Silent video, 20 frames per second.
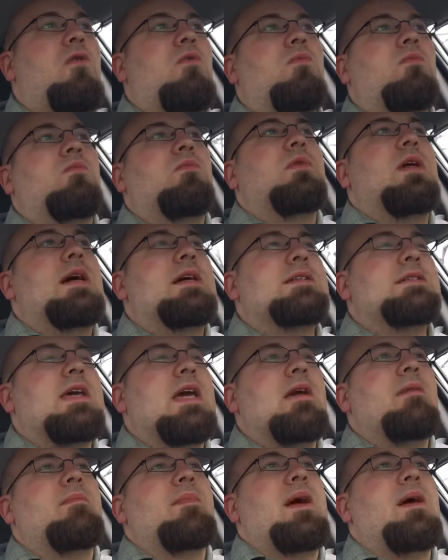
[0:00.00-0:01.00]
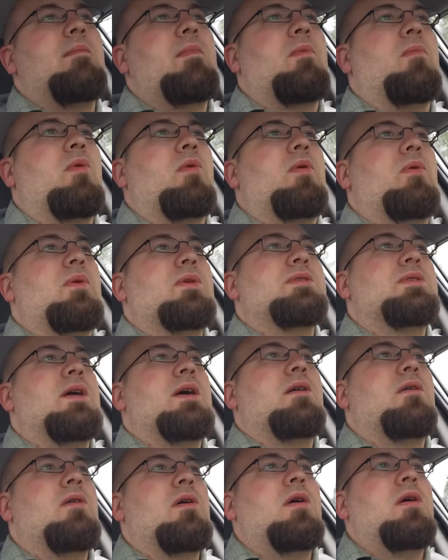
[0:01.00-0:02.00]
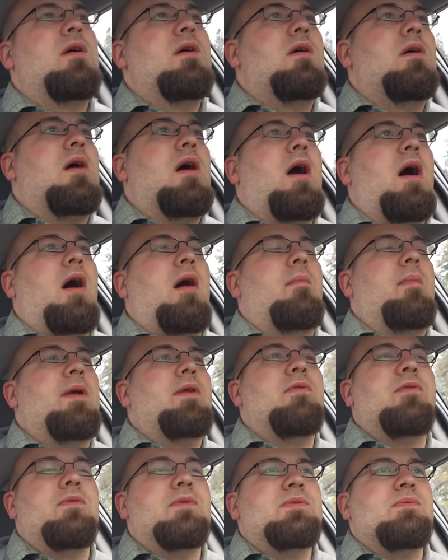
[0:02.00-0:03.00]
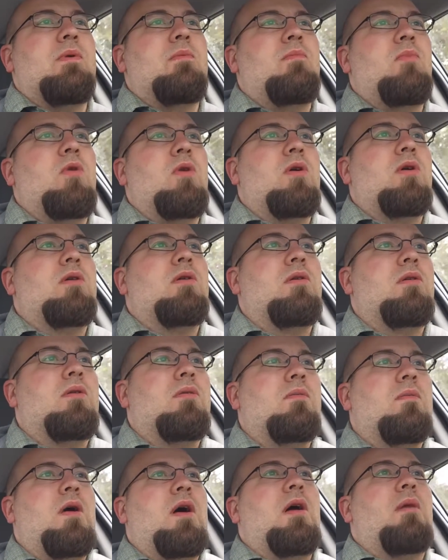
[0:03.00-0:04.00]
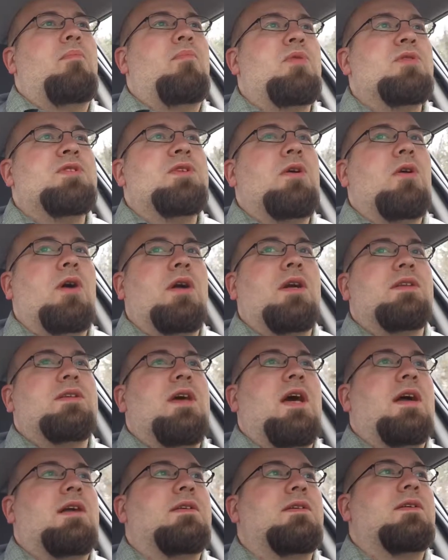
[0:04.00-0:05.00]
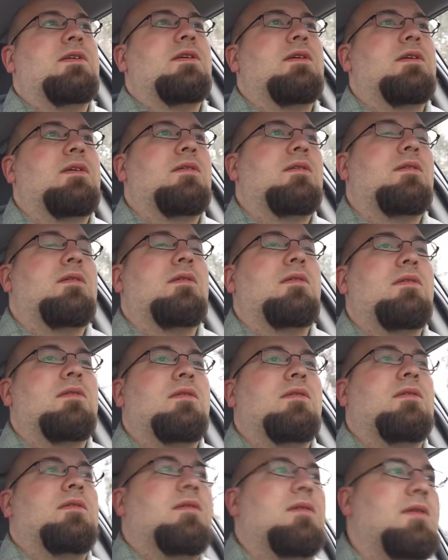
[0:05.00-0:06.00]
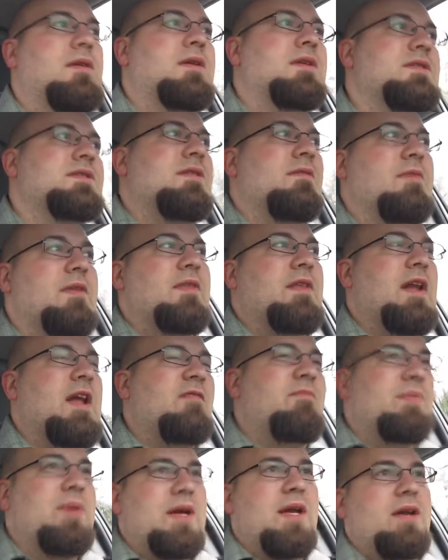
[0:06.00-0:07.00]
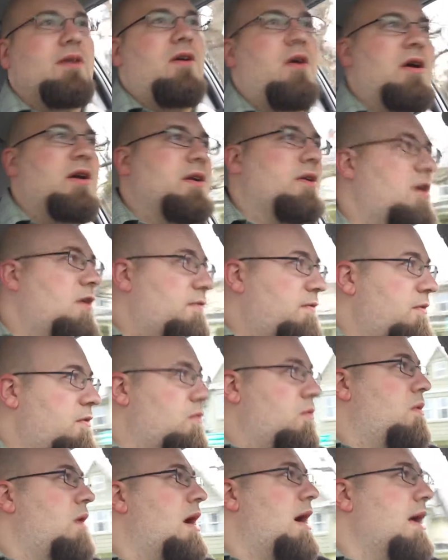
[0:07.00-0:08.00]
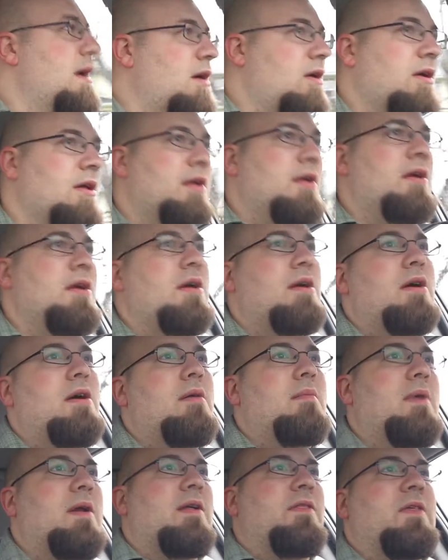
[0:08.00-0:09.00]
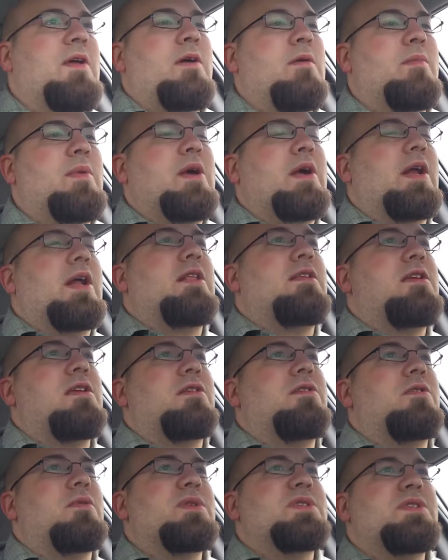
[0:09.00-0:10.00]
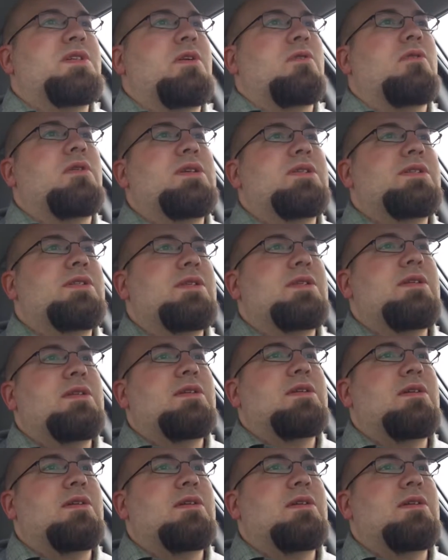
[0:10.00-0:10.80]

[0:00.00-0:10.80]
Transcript: Oh, last game, I remember what it was now. I knew there was one more. Prison Architect is something that I've played on and off for a while, but I think it would be a good idea to do a series.